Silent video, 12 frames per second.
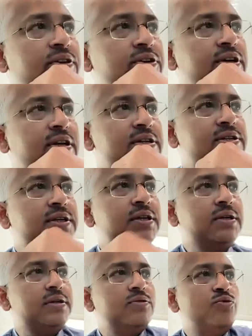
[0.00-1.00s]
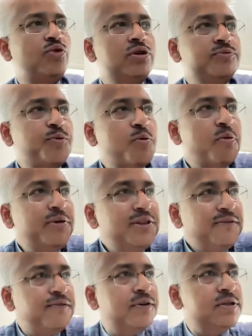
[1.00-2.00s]
real estate was probably
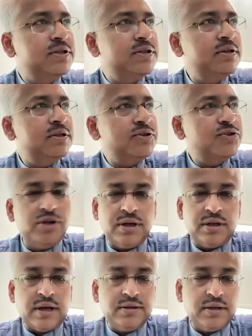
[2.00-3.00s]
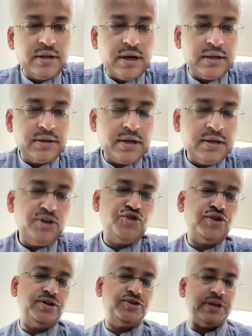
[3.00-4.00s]
the first industry, as I
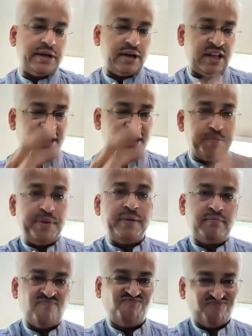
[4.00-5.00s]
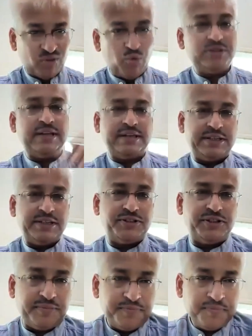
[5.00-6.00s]
initially said, like the BIM was
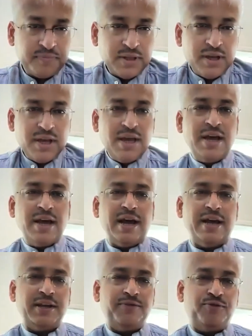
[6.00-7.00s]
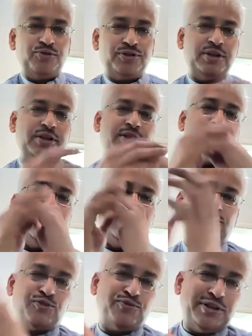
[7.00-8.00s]
existing. And if you see the
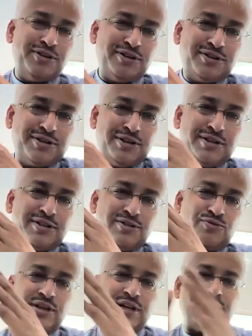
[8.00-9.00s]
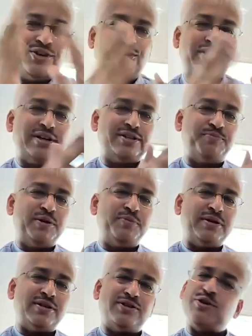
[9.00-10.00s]
rest of the industries, we categorize
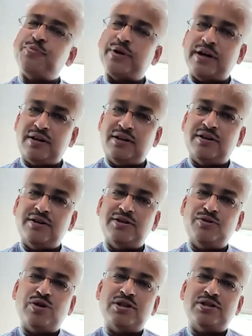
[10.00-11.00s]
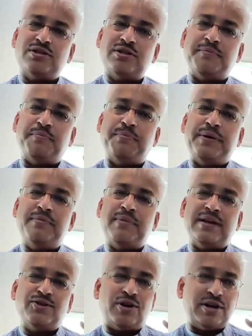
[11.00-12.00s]
BIM as a separate. The reason was the BIM
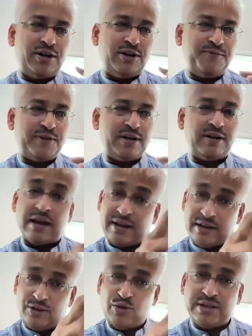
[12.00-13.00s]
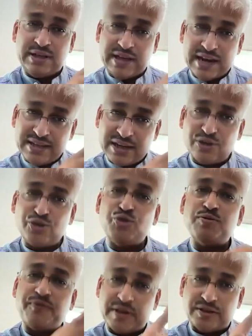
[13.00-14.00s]
has got a different, and it has a
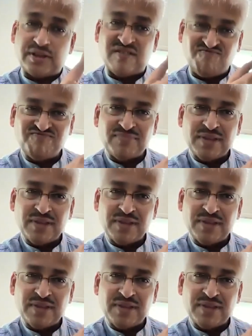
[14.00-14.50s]
consumer facing.